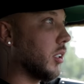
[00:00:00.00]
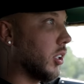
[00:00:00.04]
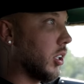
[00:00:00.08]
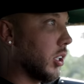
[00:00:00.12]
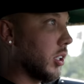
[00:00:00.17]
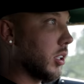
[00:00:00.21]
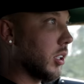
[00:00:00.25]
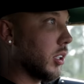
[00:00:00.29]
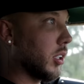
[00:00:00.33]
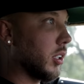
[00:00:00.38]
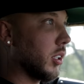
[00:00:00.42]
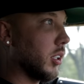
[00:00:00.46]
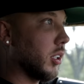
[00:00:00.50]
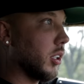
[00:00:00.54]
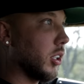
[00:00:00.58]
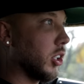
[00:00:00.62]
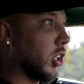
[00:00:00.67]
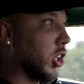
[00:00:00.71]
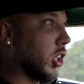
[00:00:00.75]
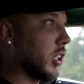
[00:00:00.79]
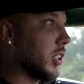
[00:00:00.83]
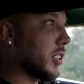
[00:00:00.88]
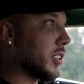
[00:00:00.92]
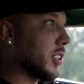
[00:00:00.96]
Look.
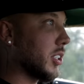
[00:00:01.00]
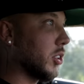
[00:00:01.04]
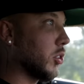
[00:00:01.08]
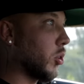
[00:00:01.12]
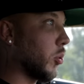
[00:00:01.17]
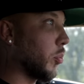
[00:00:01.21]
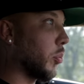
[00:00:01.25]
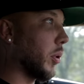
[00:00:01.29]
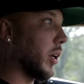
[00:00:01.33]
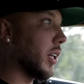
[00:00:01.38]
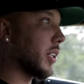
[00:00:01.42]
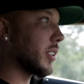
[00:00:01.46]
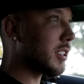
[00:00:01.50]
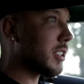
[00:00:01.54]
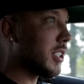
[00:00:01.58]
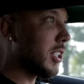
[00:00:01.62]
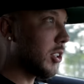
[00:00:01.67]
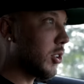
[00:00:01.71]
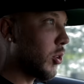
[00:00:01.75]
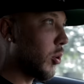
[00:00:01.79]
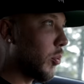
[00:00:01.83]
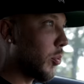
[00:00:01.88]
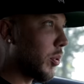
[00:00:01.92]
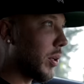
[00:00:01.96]
Look. Still no brakes.
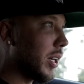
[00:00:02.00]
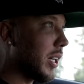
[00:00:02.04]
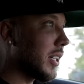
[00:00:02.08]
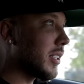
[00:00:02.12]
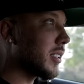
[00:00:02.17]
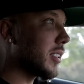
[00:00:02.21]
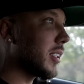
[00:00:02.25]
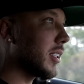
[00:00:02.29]
Still no brakes.